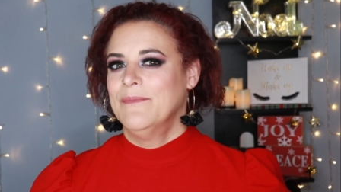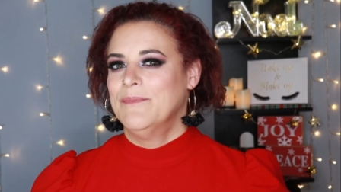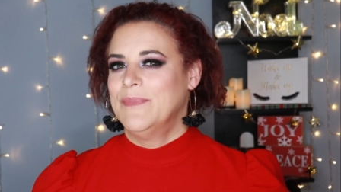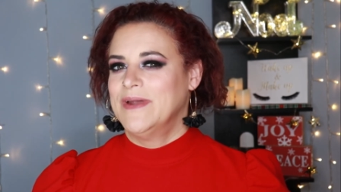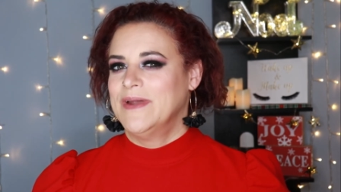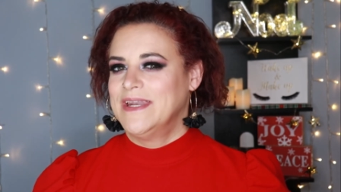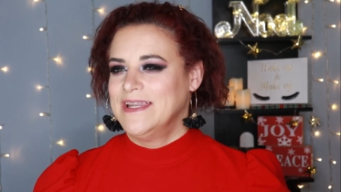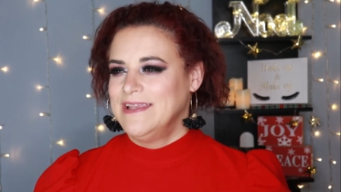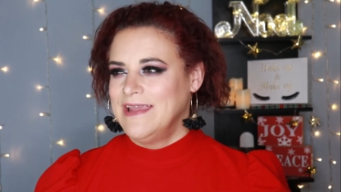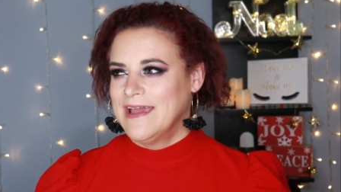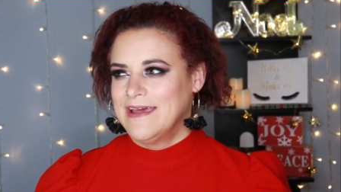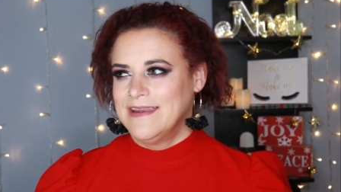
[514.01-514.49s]

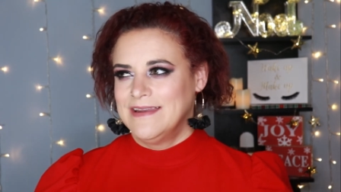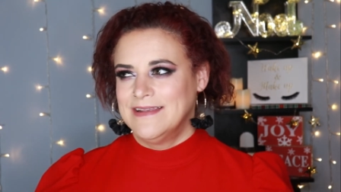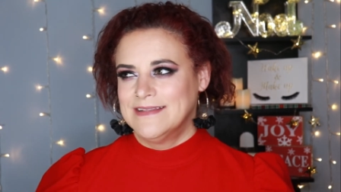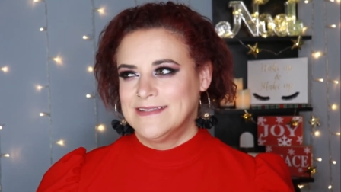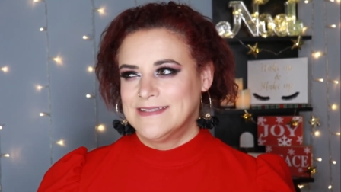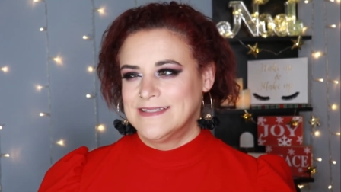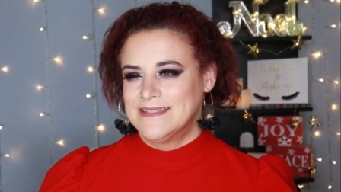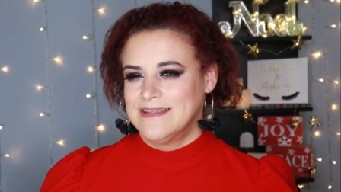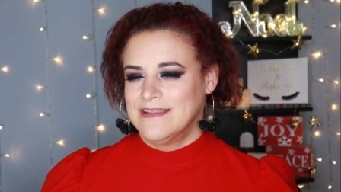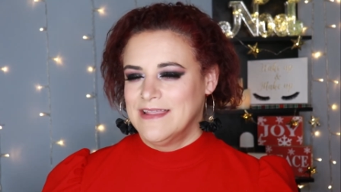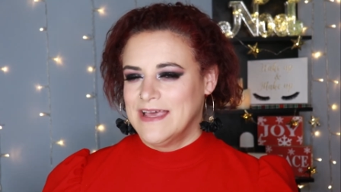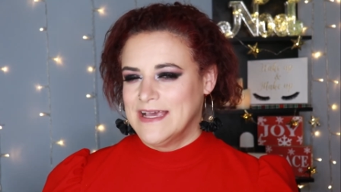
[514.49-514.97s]
but yet it
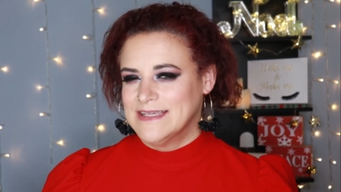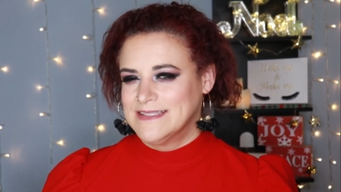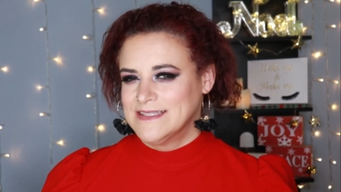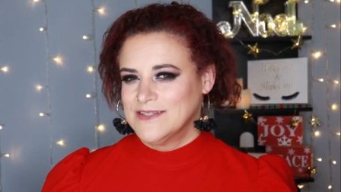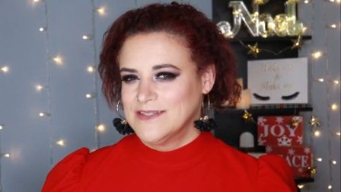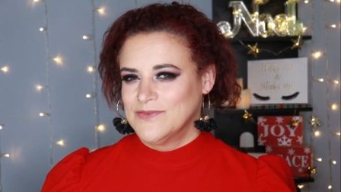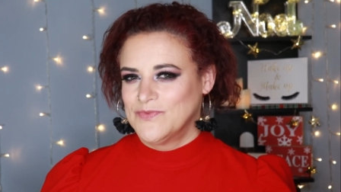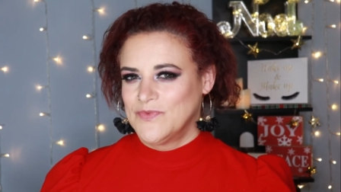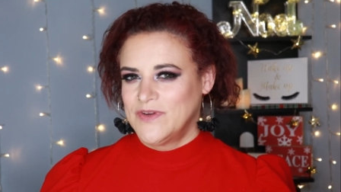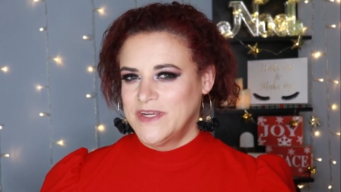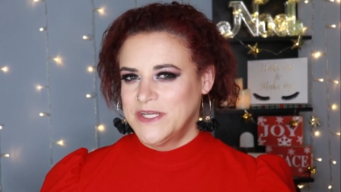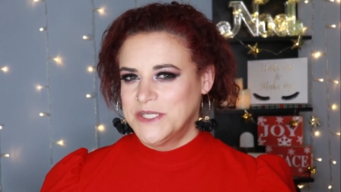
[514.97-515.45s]
still
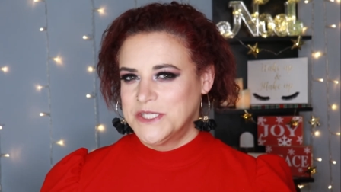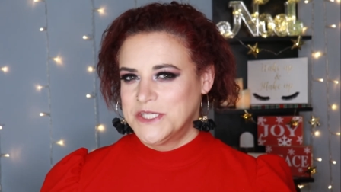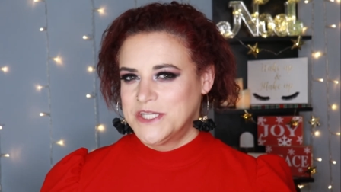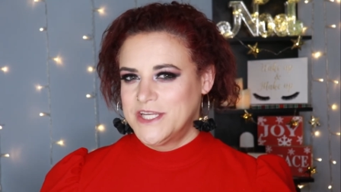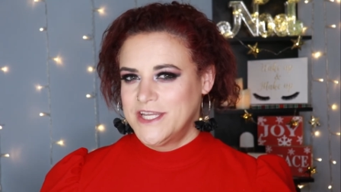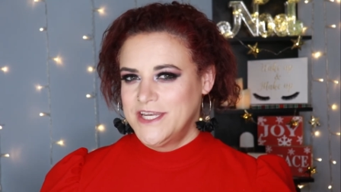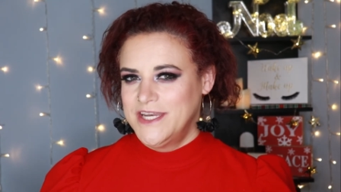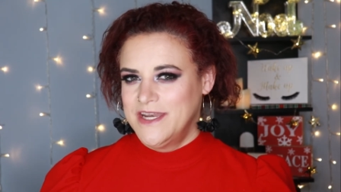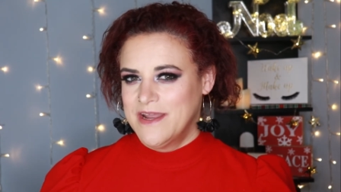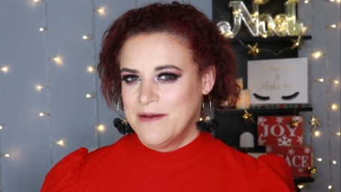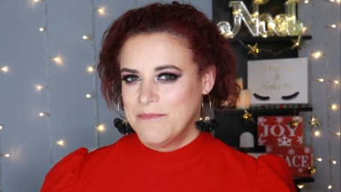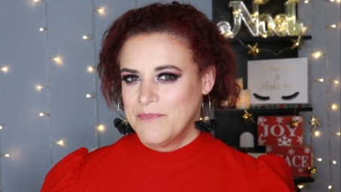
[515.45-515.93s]
hasn't
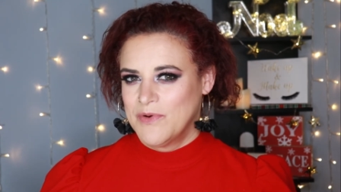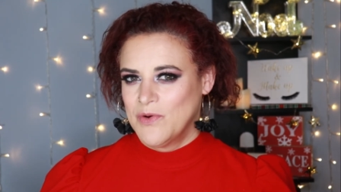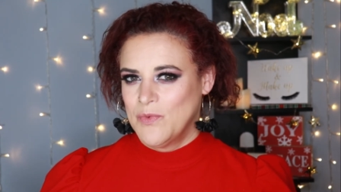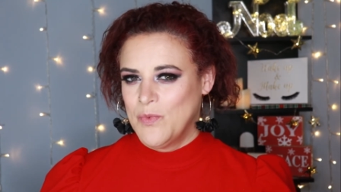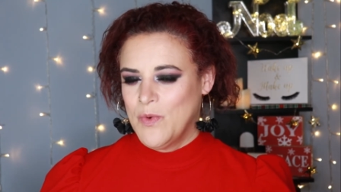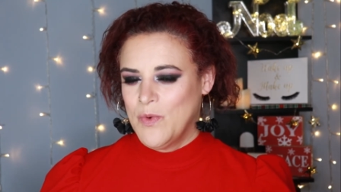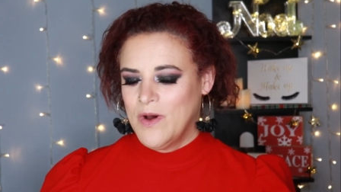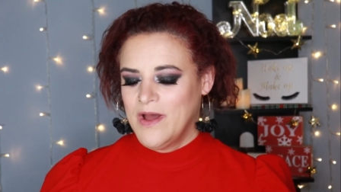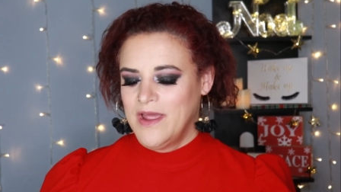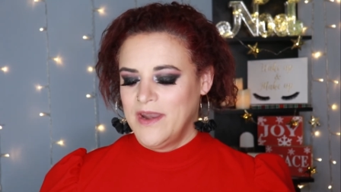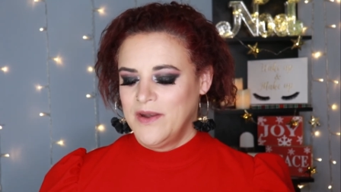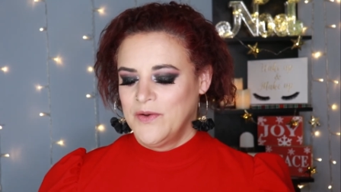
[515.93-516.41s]
reached number
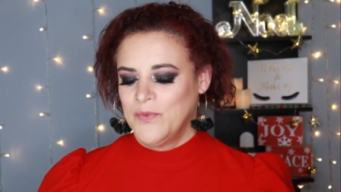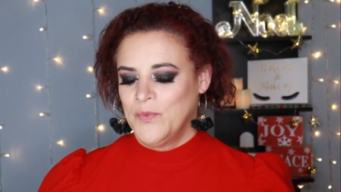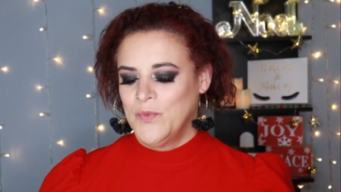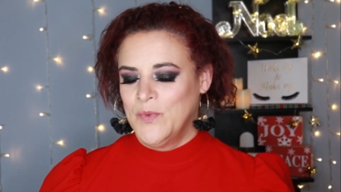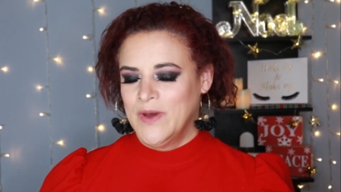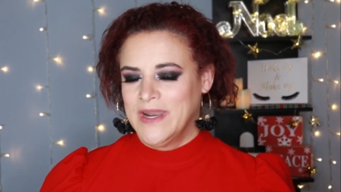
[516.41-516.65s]
one